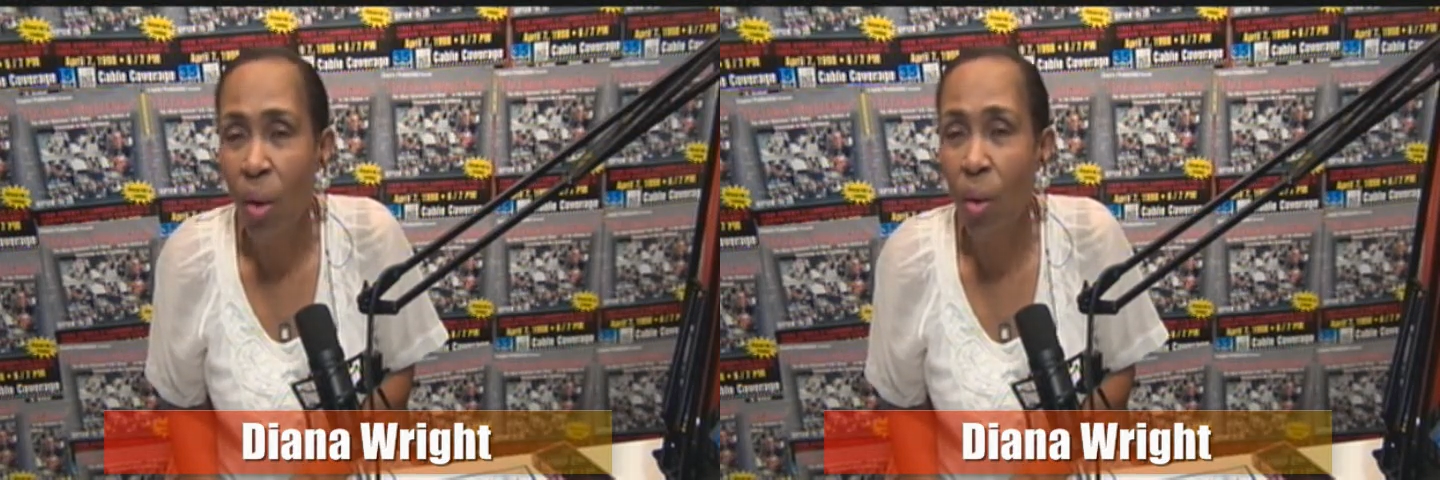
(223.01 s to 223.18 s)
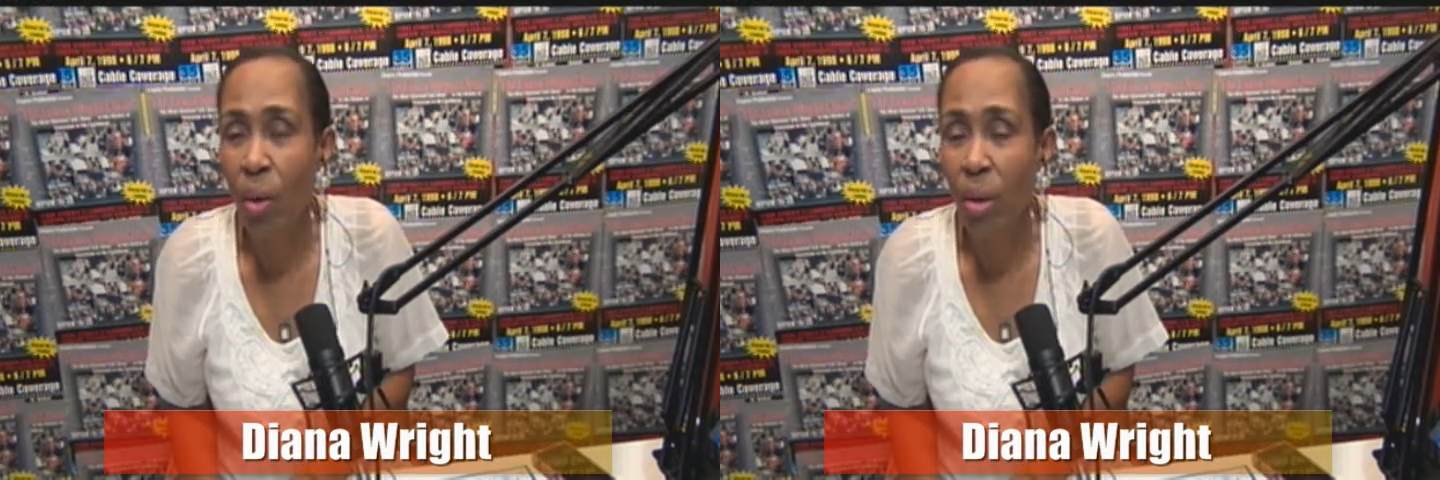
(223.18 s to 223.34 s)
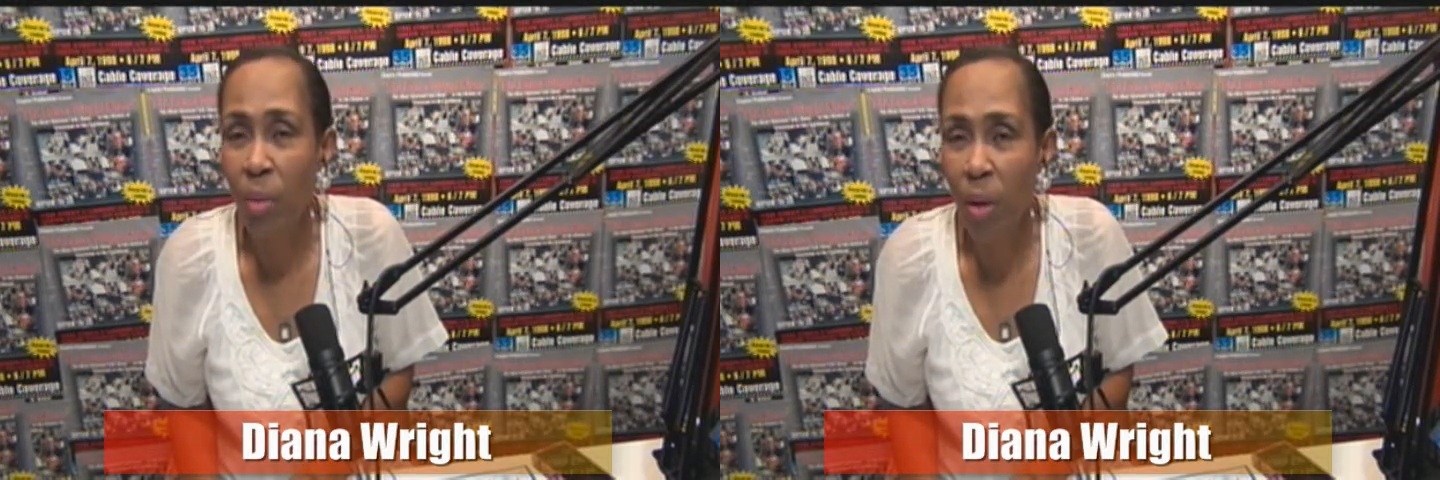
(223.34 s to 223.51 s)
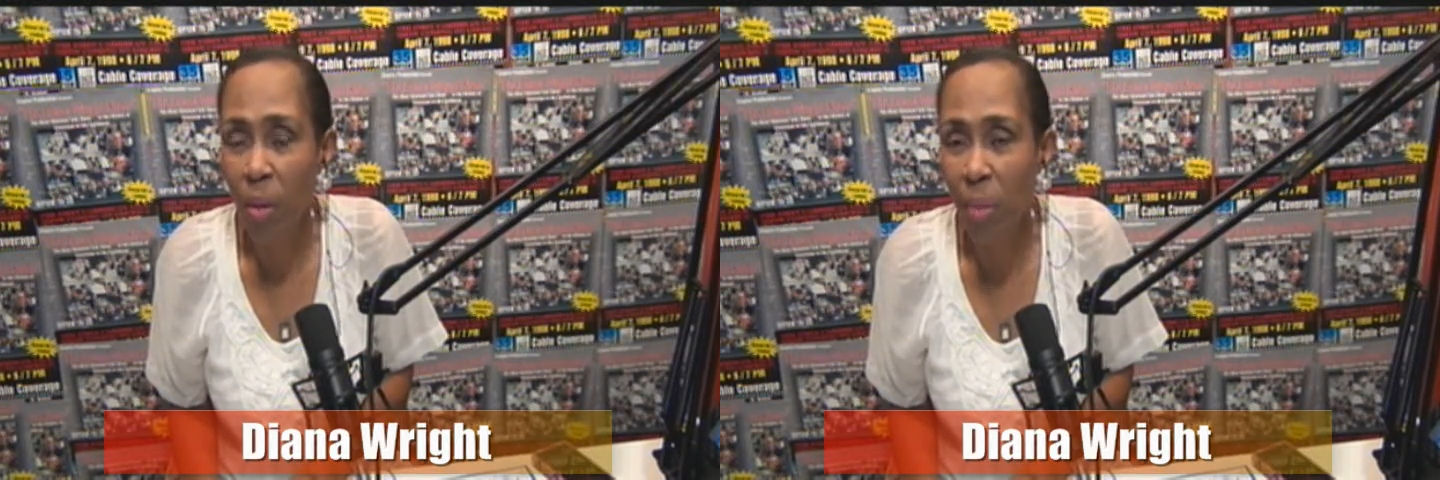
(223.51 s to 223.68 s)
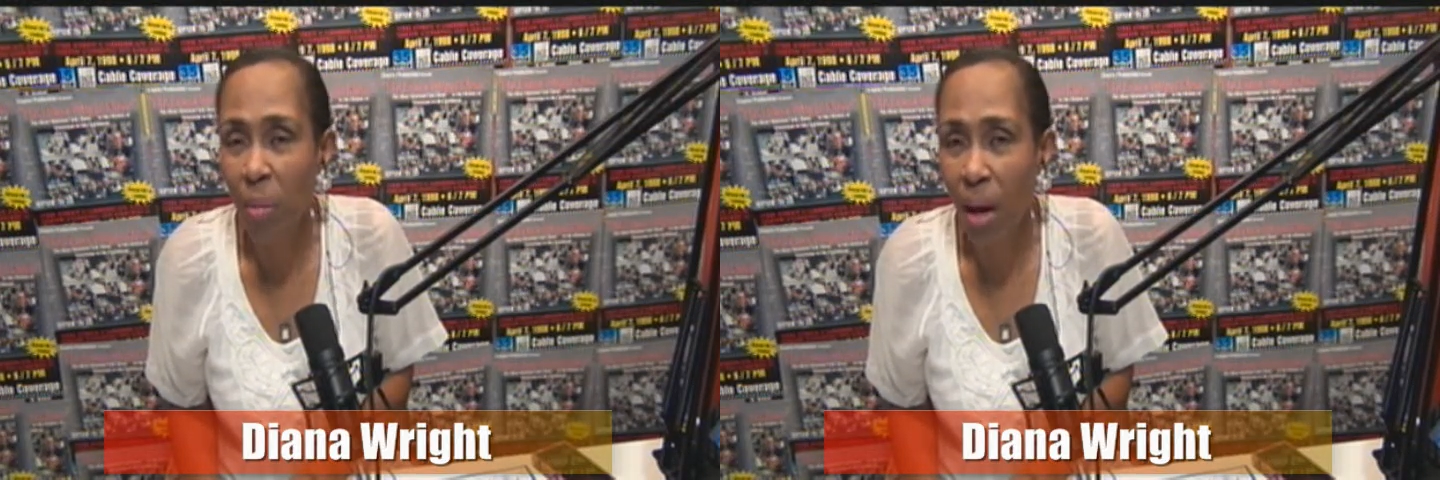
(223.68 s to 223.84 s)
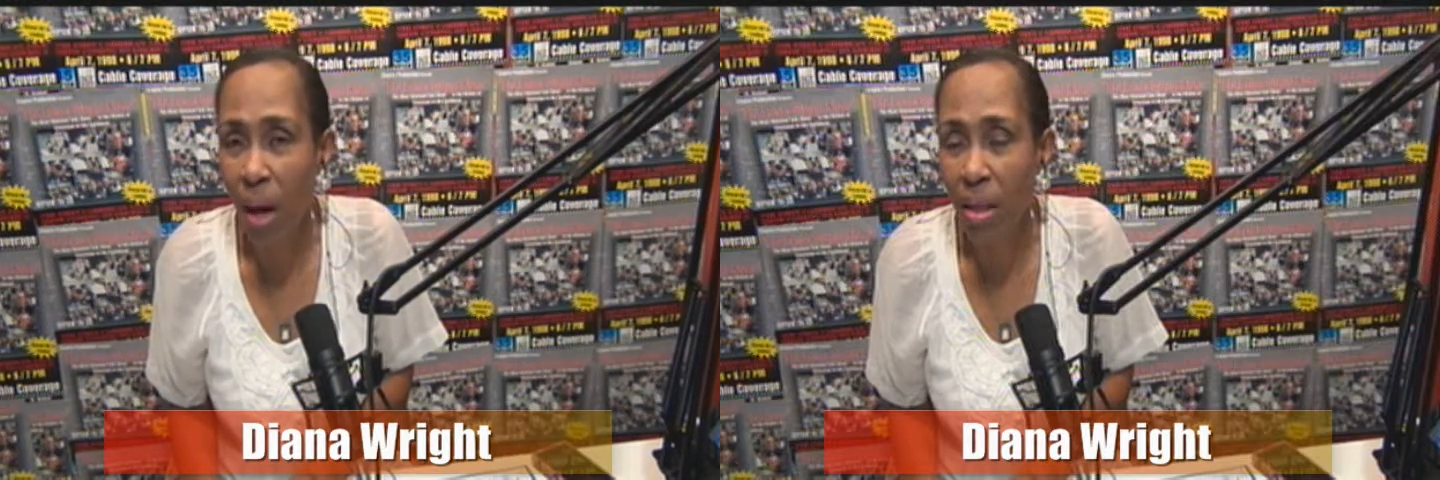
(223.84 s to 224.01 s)
or the
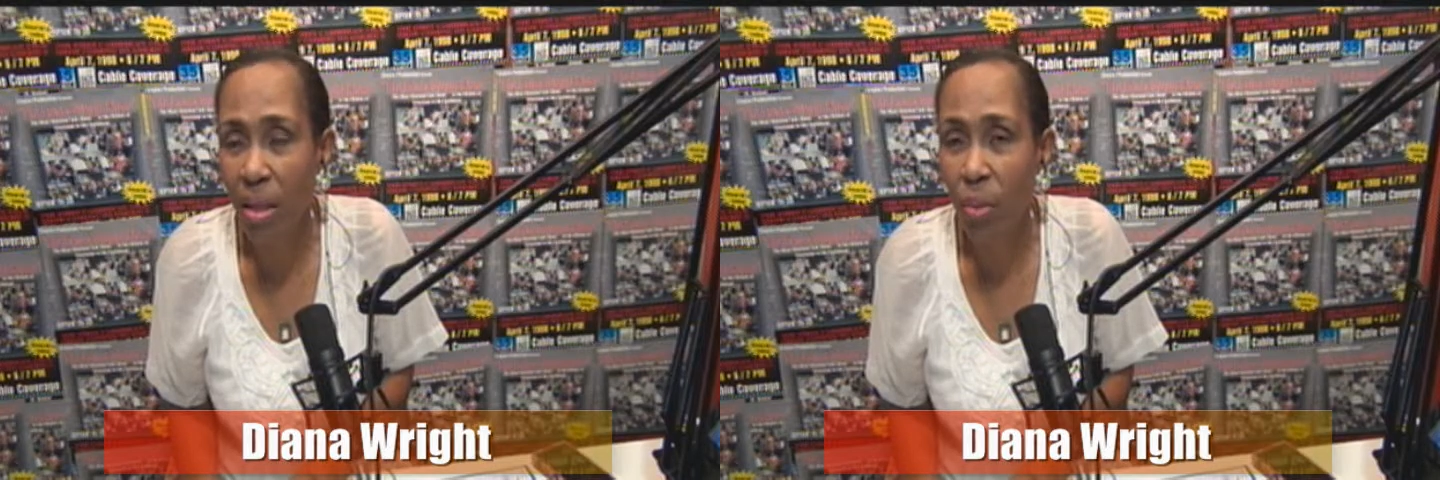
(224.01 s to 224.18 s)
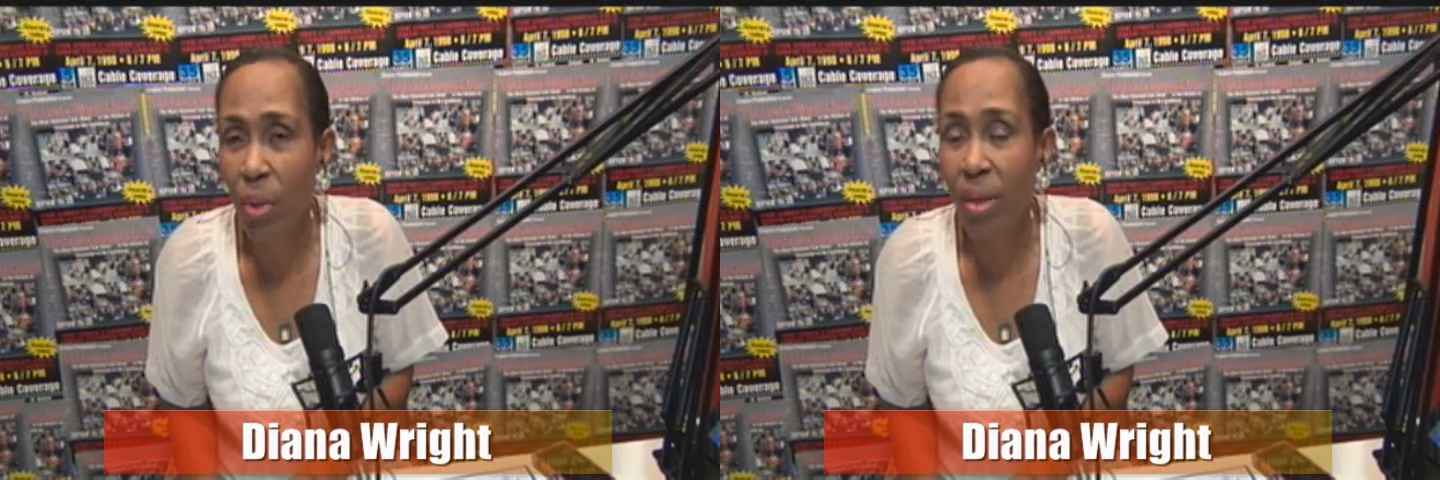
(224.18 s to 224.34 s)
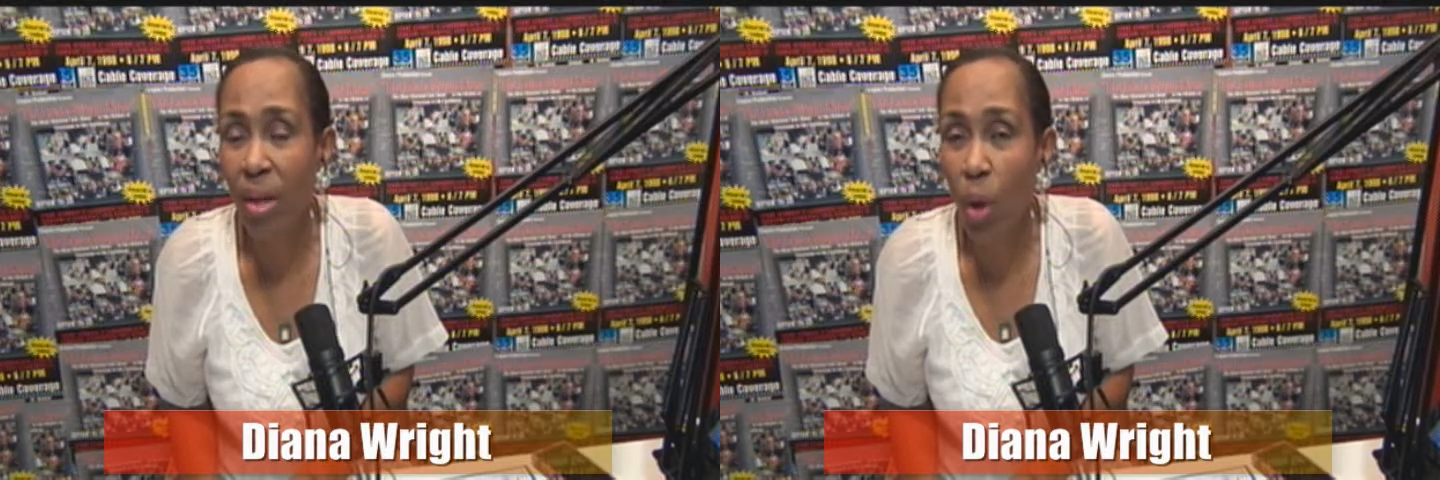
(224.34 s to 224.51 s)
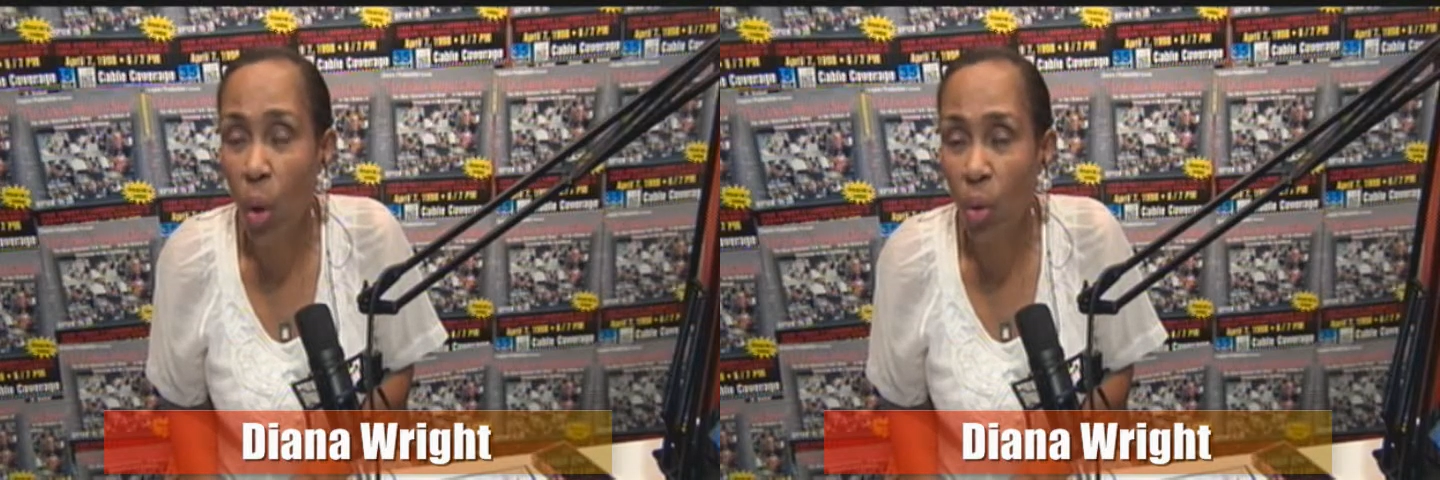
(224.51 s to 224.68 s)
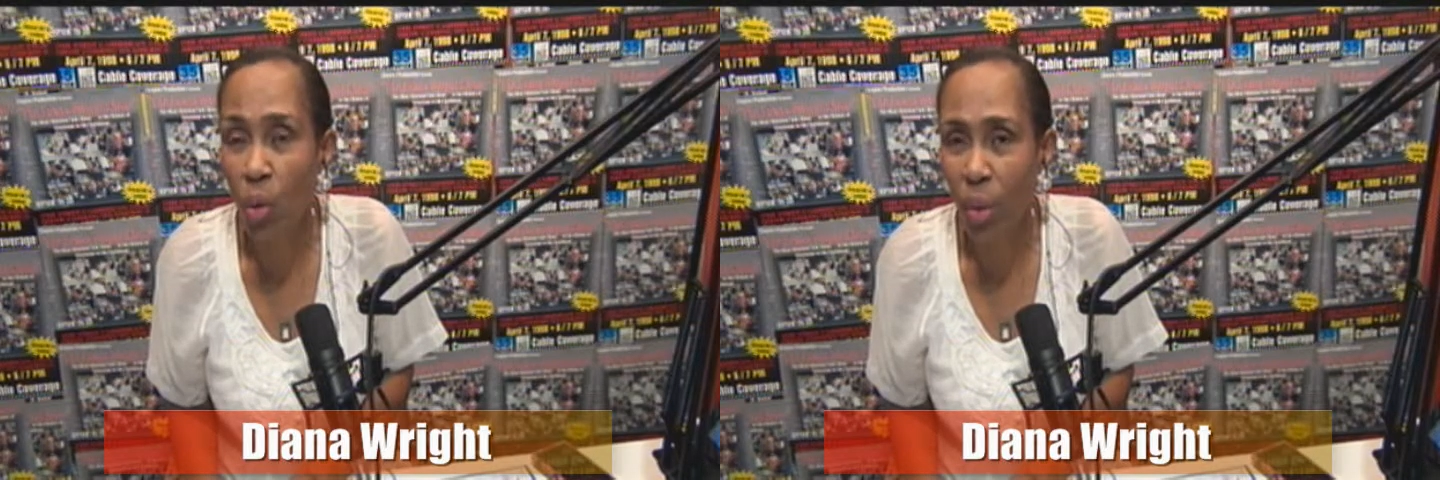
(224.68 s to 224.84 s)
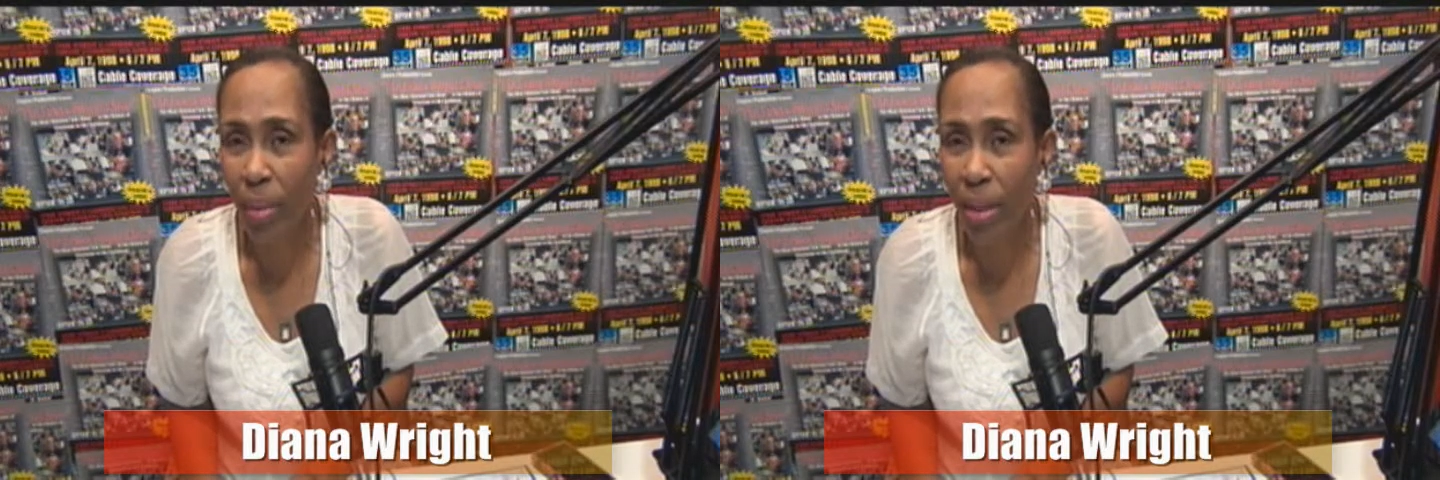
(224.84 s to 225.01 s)
purple box with the
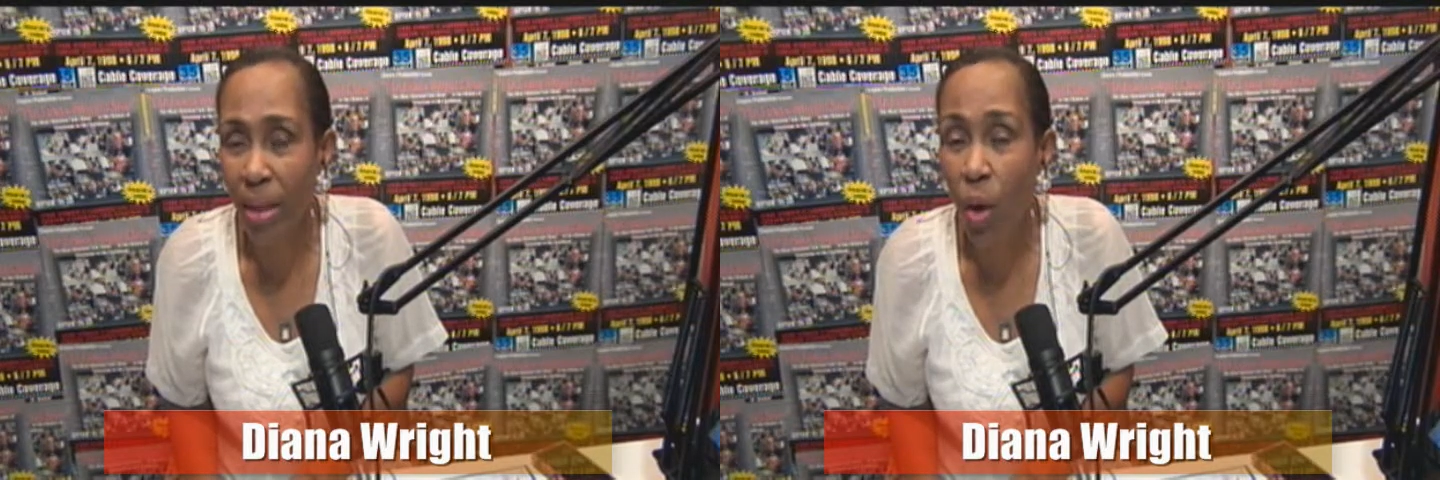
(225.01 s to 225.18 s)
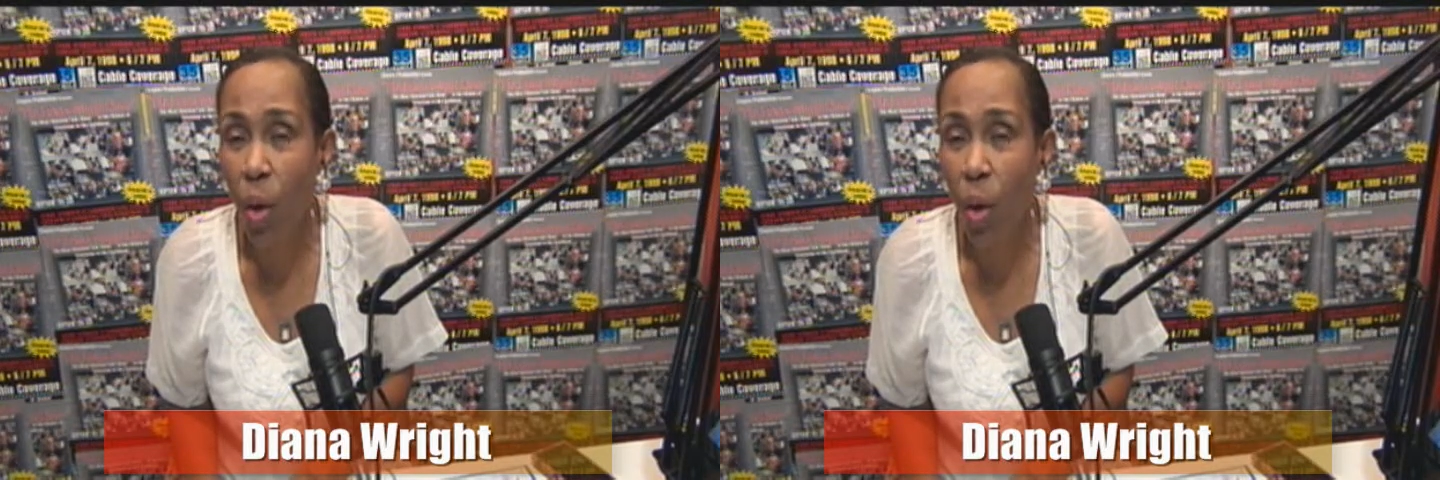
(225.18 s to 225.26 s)
gold ribbon.